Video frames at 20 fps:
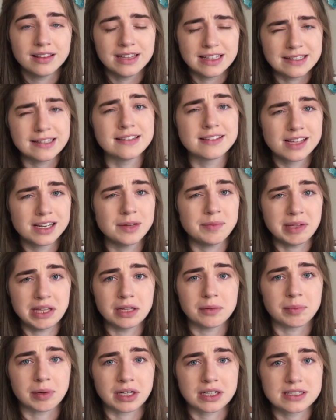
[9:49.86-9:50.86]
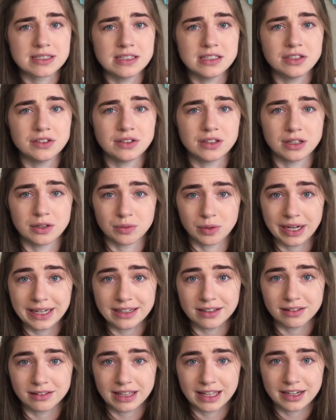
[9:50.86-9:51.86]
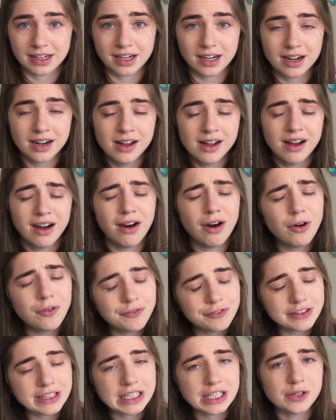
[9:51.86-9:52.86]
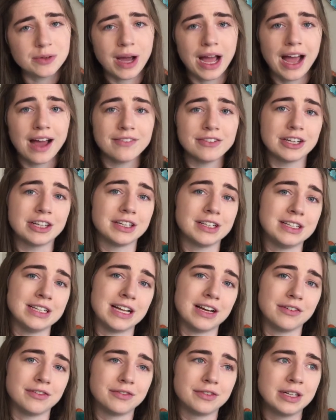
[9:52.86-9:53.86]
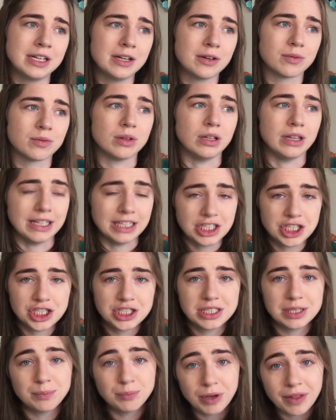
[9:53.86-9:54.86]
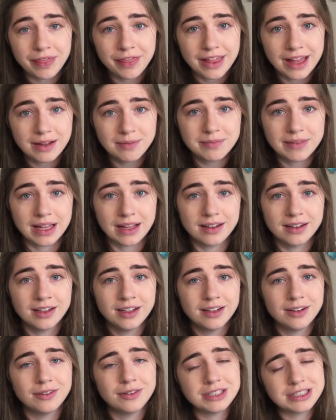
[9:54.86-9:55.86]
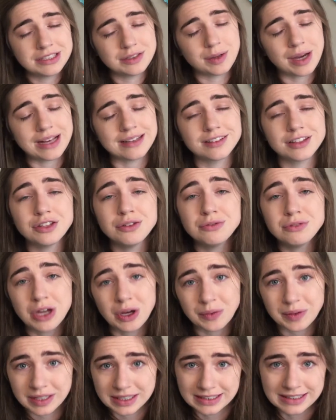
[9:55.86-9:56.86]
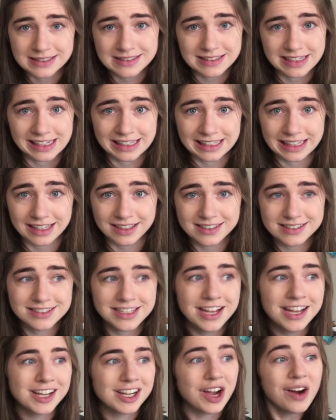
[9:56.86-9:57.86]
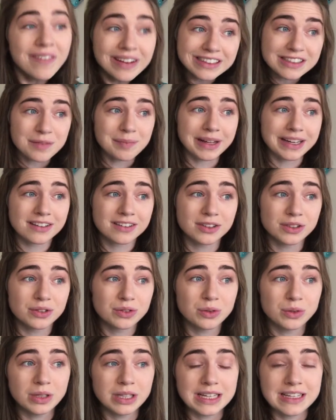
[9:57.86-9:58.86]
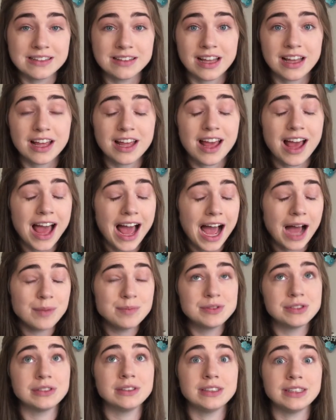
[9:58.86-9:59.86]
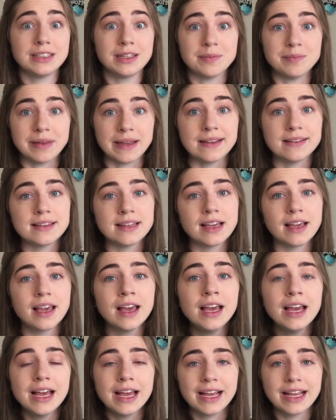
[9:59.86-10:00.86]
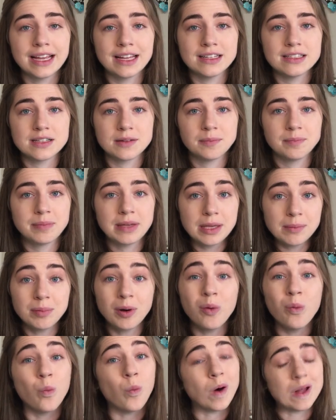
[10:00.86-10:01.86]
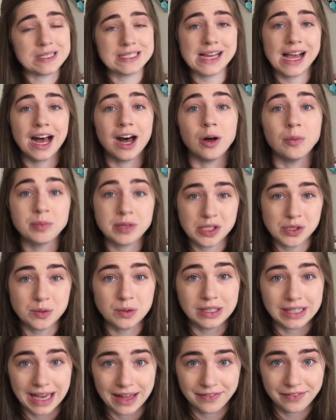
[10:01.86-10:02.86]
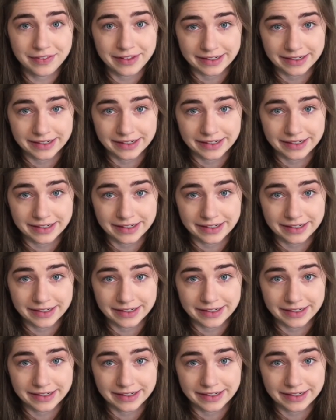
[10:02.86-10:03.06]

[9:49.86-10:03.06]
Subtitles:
this is going to be the person who's going to write your letter. Hopefully you have a good enough relationship with them that once you ask, you know they're going to say yes. Going to medical school is absolutely amazing, and people want to help you get